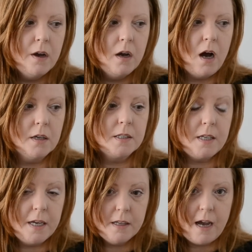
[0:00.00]
I'll
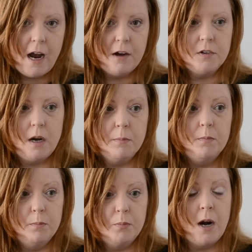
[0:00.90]
say that after I'm
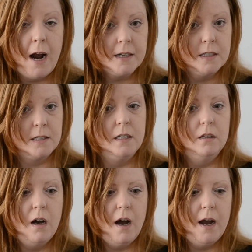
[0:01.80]
practicing a
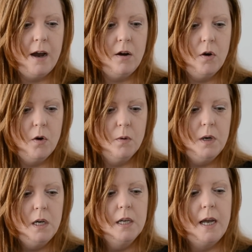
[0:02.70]
lot at home,